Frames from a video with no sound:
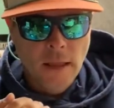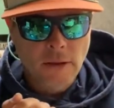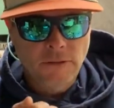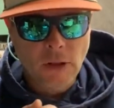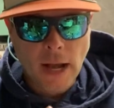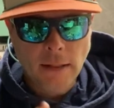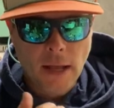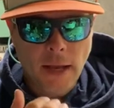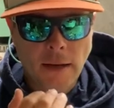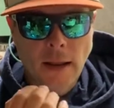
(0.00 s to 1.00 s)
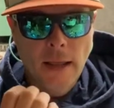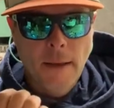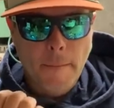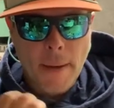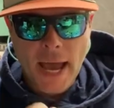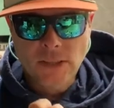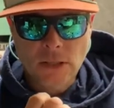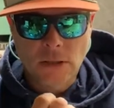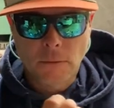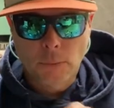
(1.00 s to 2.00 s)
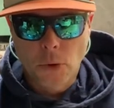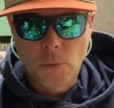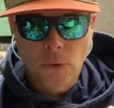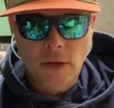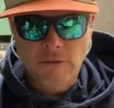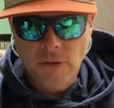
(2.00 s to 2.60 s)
the fly line matched to the appropriate